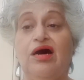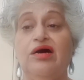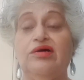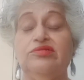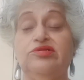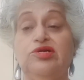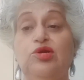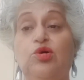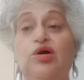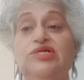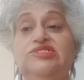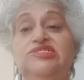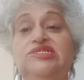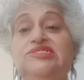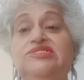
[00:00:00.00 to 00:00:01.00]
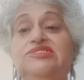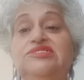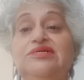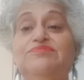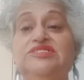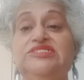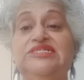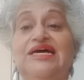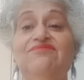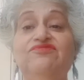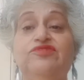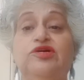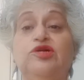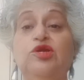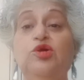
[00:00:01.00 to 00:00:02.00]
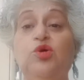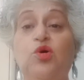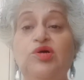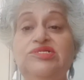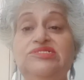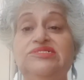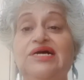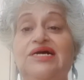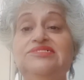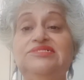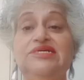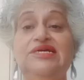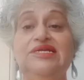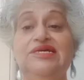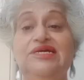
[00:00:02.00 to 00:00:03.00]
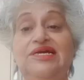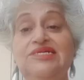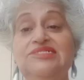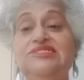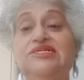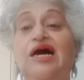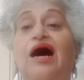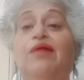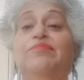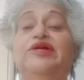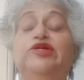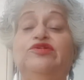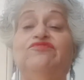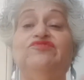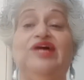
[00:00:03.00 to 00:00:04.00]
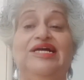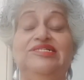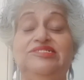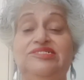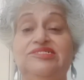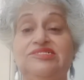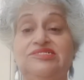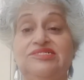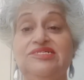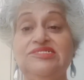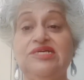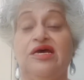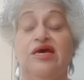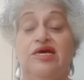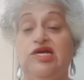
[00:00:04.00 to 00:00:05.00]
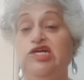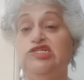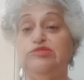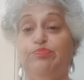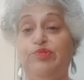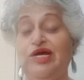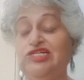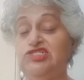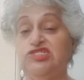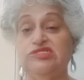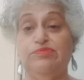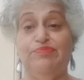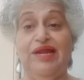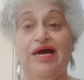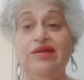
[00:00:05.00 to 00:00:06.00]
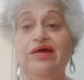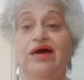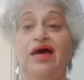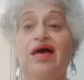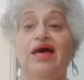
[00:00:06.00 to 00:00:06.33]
The Lord Jesus himself clothes us in his garment of righteousness, his precious blood,